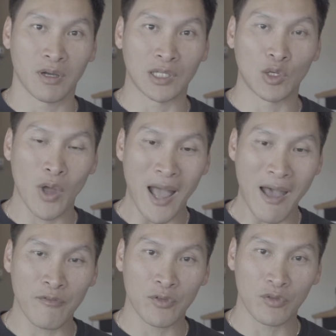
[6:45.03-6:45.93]
They don't
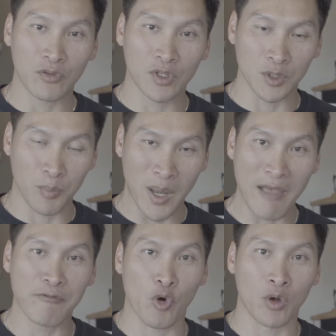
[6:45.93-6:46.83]
have the
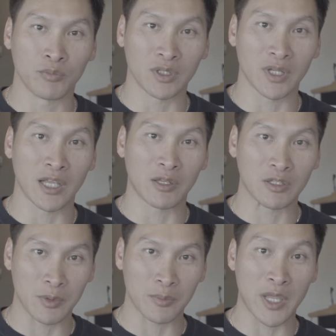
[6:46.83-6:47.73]
platform that they
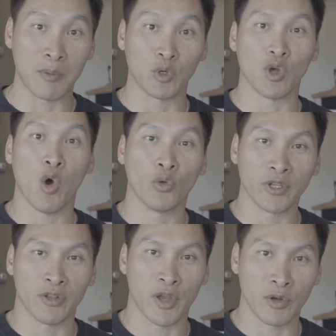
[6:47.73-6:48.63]
be able to own
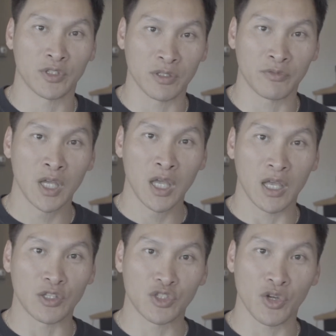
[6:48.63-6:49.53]
their narrative
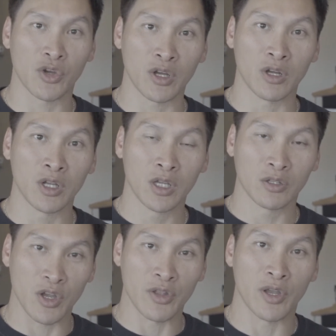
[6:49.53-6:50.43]
and share
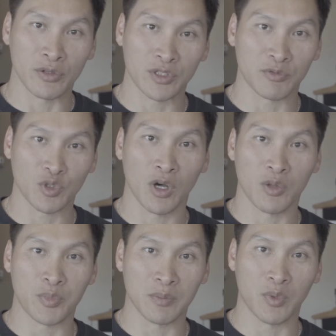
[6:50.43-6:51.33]
their narrative to
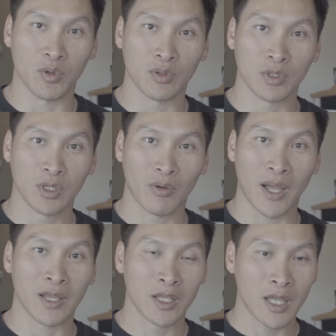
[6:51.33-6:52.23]
other people.
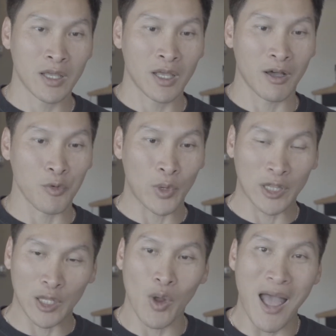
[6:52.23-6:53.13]
Right?
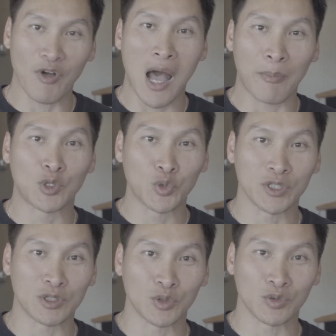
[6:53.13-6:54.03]
When they don't have an
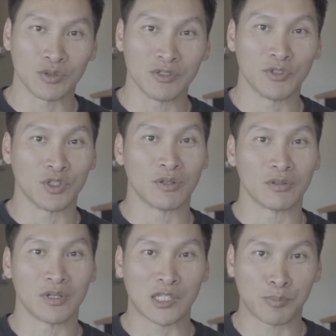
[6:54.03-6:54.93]
opportunity to even
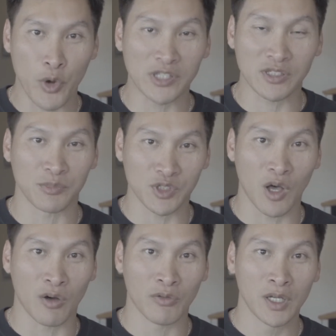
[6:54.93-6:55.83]
express
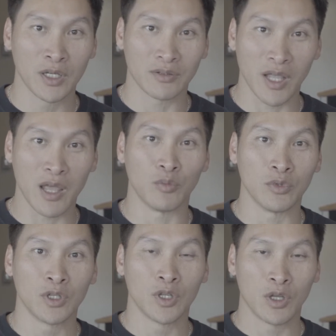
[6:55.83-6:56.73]
themselves,
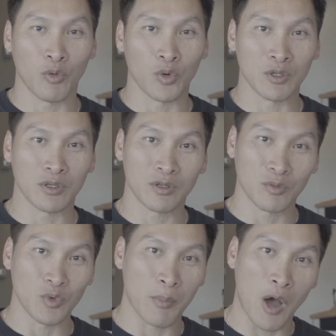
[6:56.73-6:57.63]
then we
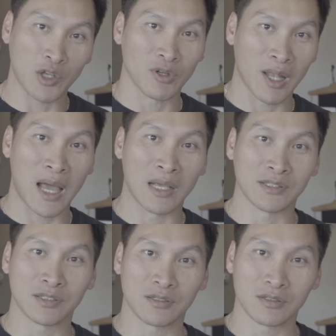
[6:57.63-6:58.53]

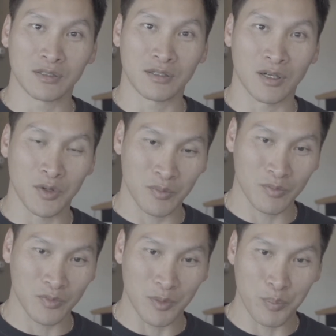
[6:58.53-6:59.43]
marginalize a
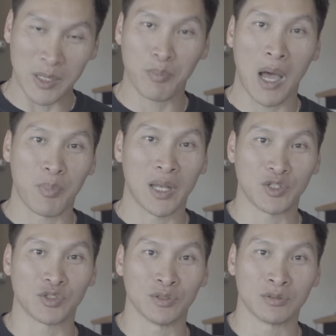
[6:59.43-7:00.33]
big
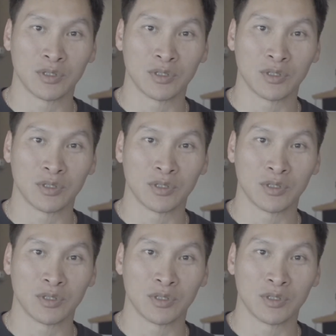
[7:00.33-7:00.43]
population